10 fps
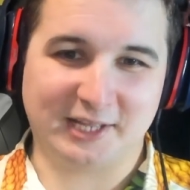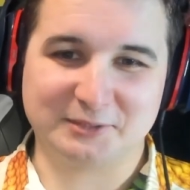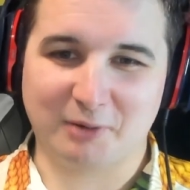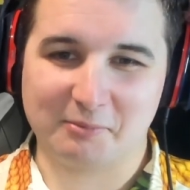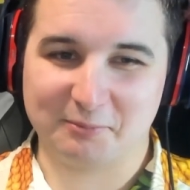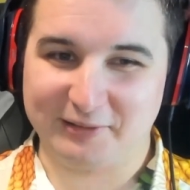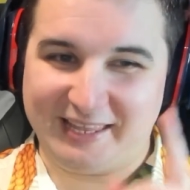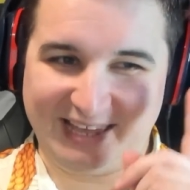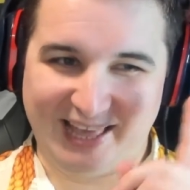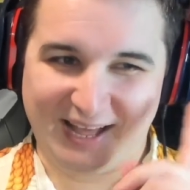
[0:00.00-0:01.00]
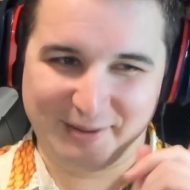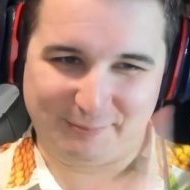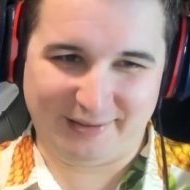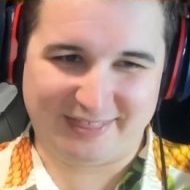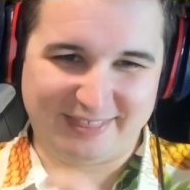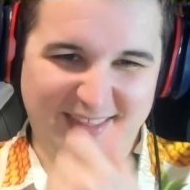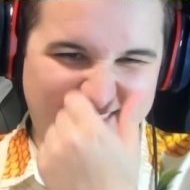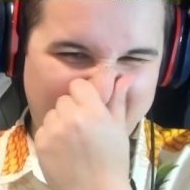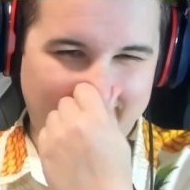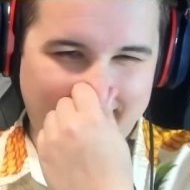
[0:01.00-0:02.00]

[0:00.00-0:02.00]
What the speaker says: That's probably a big thing.